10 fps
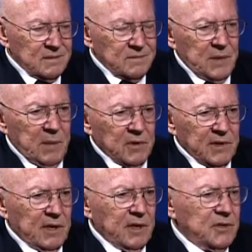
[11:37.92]
people
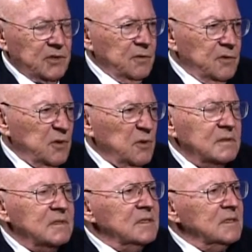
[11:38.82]
yelling, shoot, shoot.
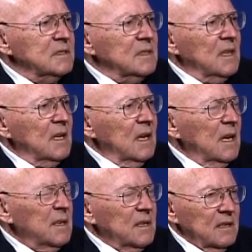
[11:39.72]

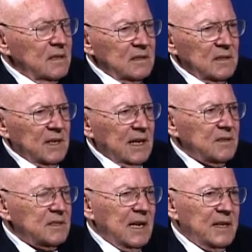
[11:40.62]
And look
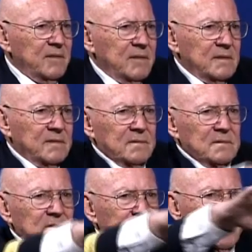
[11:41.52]
outside the
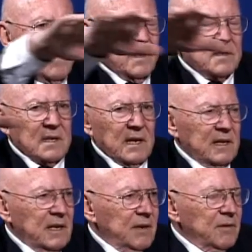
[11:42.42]
fence line
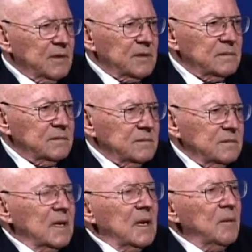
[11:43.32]
and there were
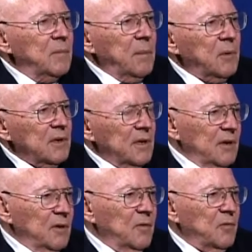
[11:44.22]
people in a
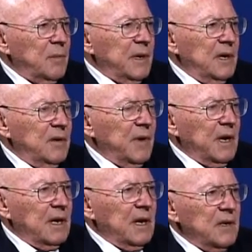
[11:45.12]
uniform I didn't
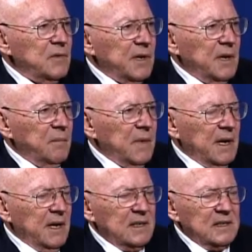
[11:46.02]
recognize running by.